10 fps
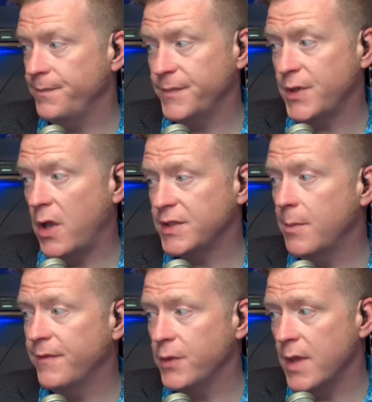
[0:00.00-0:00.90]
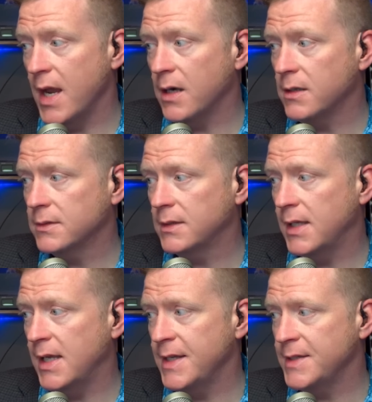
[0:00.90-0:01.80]
saw some of you there.
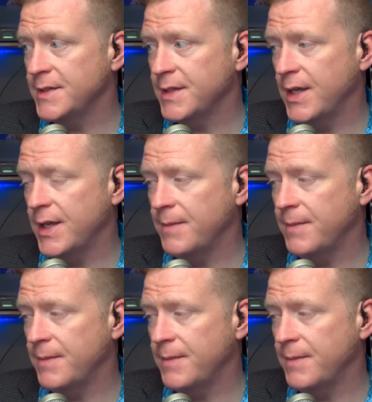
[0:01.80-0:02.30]
Uh, and uh,